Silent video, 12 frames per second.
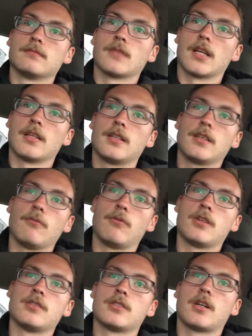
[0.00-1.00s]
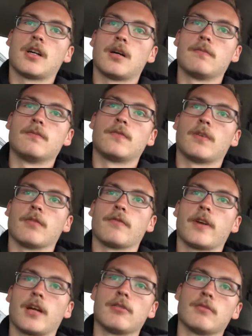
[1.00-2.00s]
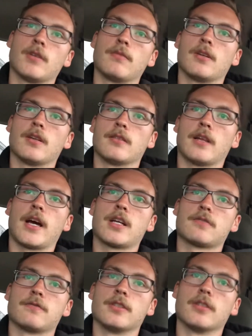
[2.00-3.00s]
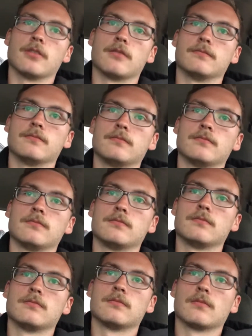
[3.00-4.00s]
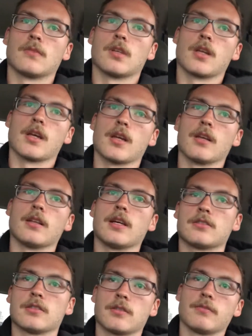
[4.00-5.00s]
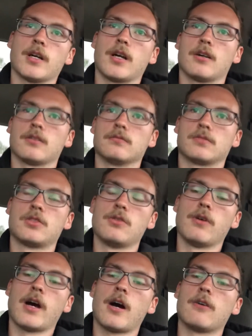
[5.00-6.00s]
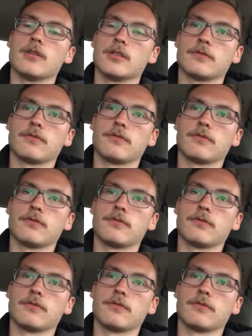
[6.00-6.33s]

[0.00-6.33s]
I did get one job from a family member in Nashville, and that took about 2 hours